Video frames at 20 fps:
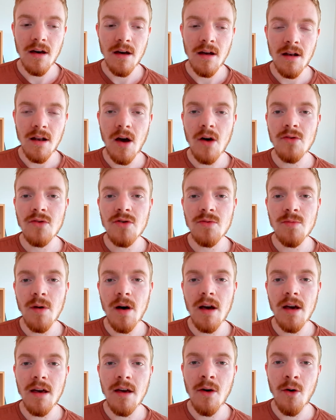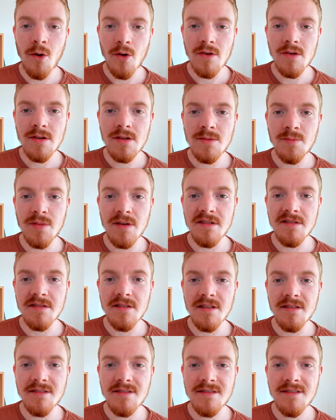launch my horse
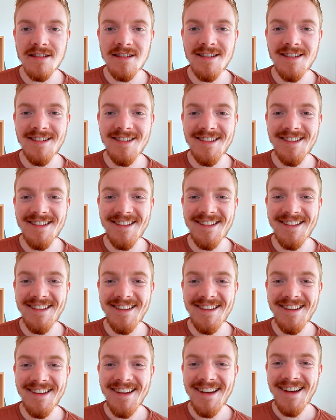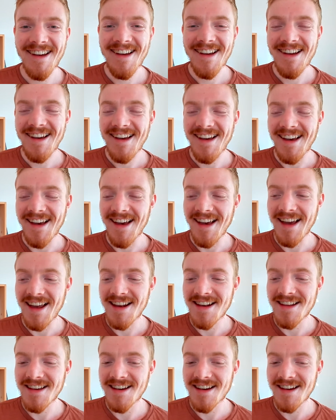business.
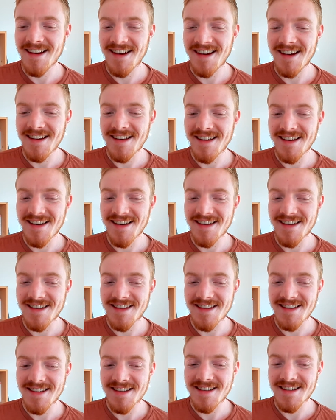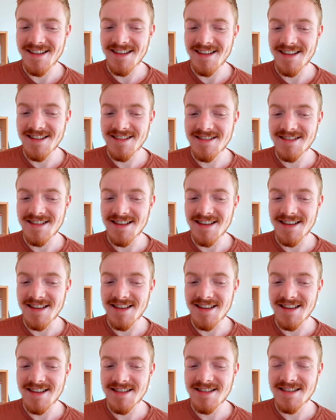And it
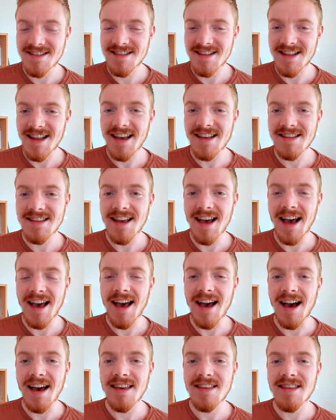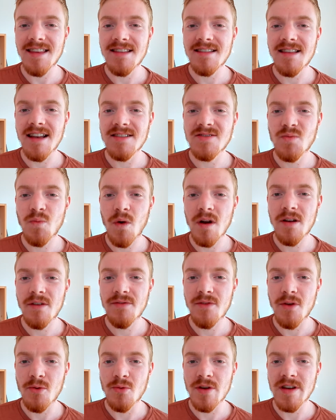it's like I think that's one
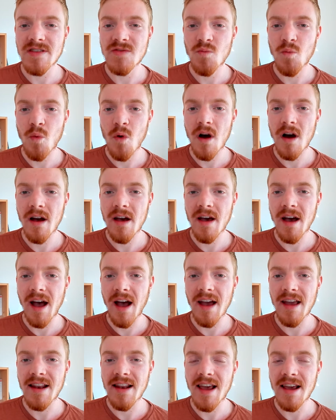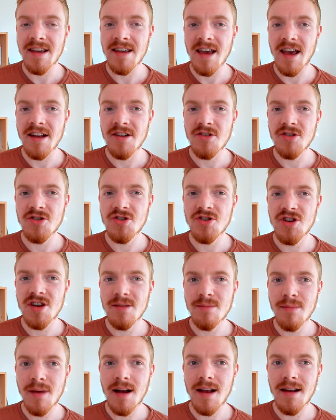of the reasons why I lack energy
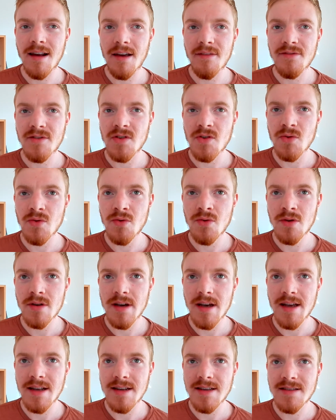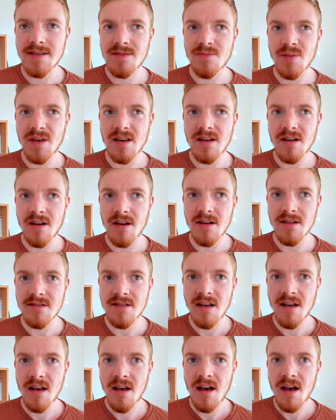in my life too, and it's because
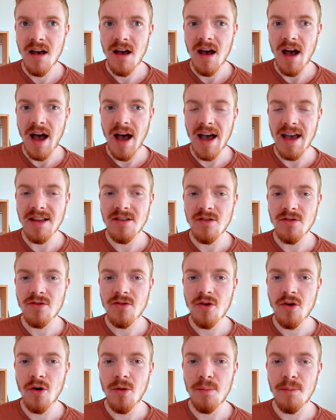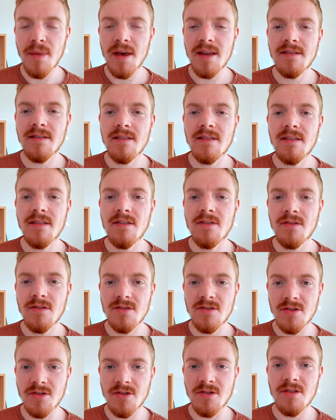I don't commit to
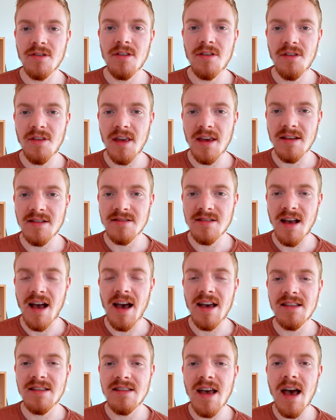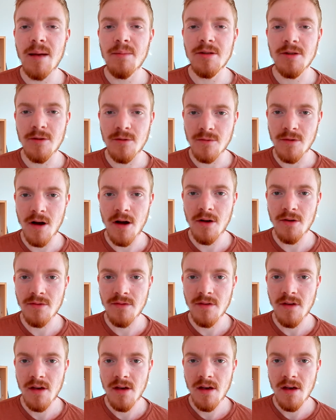certain things. I dabble around,